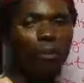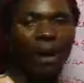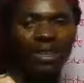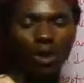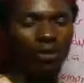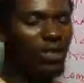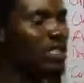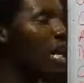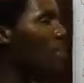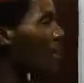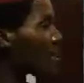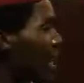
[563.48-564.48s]
part of the
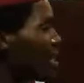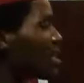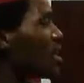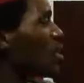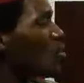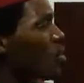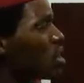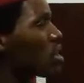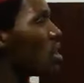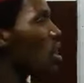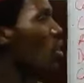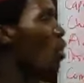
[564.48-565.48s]
tripartite,
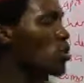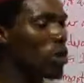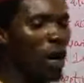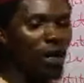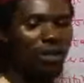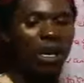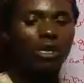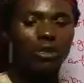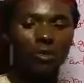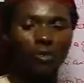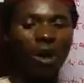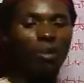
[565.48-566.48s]
which goes on
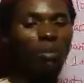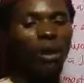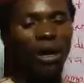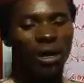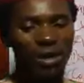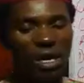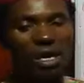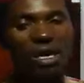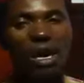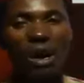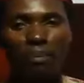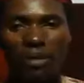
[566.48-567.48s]
to form
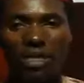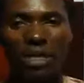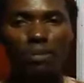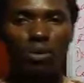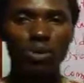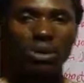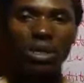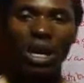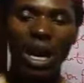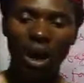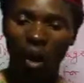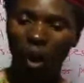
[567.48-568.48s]
the principles
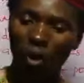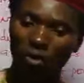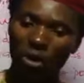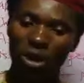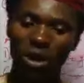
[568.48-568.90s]
of